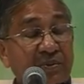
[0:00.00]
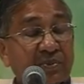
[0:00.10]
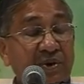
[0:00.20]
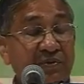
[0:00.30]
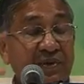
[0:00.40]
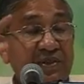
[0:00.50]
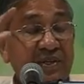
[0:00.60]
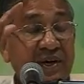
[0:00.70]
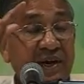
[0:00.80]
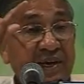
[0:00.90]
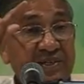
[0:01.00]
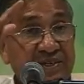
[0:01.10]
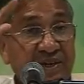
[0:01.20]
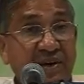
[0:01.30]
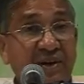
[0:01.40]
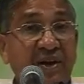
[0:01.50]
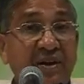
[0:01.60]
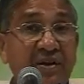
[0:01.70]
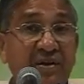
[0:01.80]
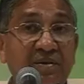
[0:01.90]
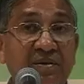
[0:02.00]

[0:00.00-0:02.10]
between the external